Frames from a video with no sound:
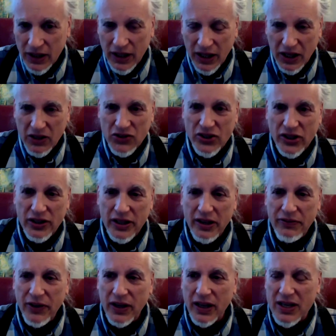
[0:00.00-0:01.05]
into
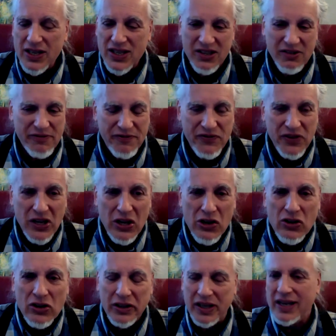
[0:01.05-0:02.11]
living a
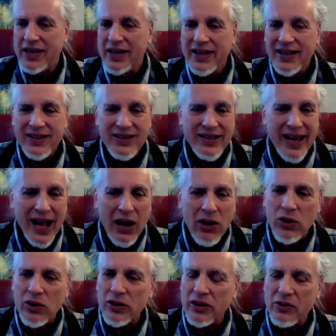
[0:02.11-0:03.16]
severely,
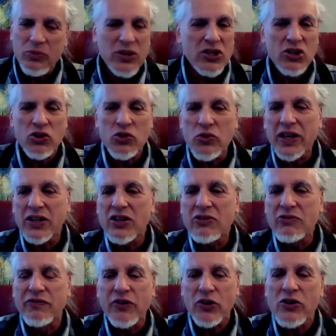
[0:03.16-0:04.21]
narrowly restricted
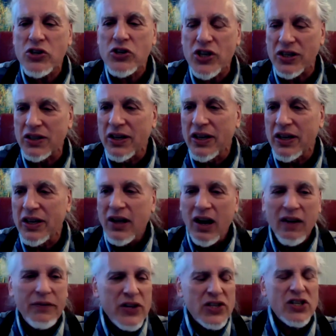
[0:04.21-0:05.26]
version
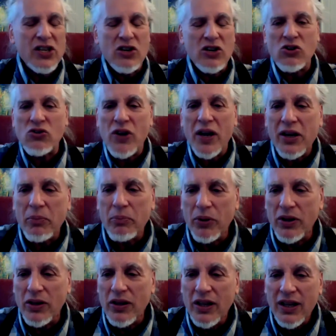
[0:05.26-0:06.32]
of this
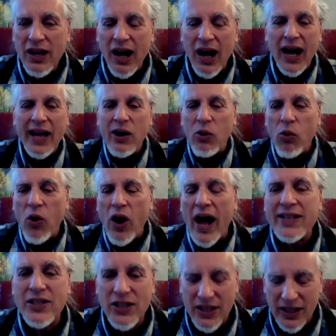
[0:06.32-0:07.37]
incredible
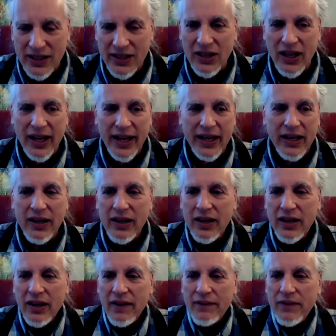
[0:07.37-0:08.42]
ayahuascan-like
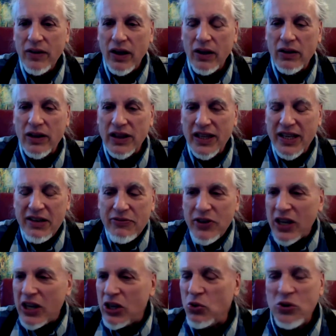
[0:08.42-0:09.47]

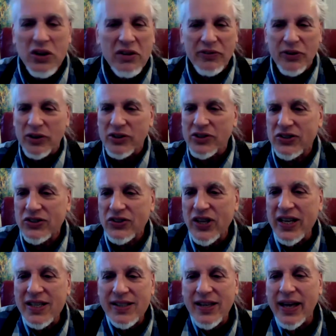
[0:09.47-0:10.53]
living universe.
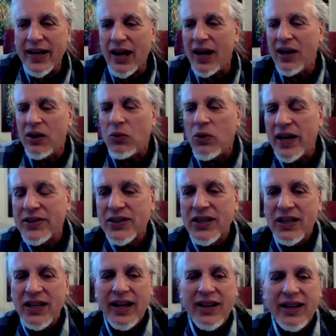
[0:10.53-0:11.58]
Things like ayahuasca
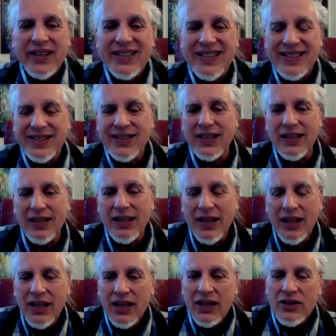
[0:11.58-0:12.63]
and LSD
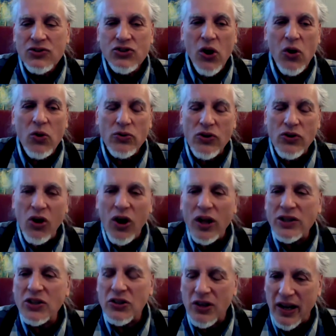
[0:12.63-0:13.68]
don't
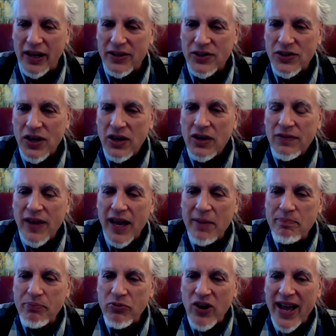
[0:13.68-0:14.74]
alter us.
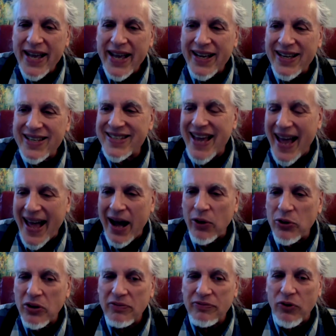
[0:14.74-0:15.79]
They break us
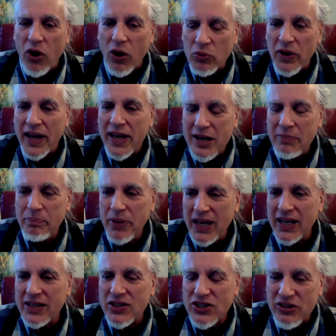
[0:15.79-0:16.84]
out of already
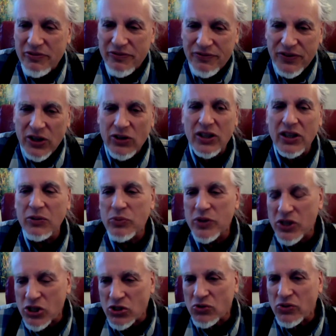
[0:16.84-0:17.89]
being severely
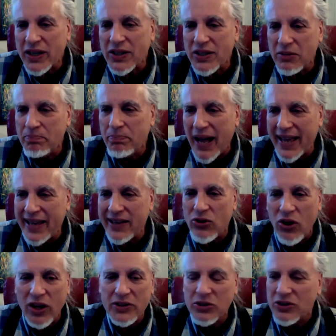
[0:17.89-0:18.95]
restricted by an
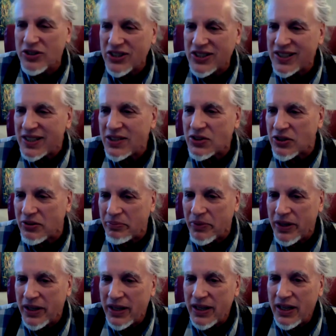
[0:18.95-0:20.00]
altered system.
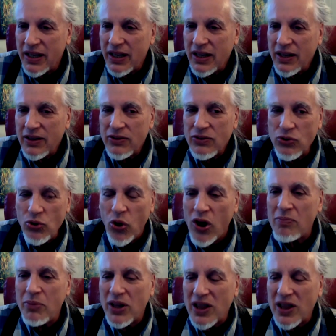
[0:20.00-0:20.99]
Normal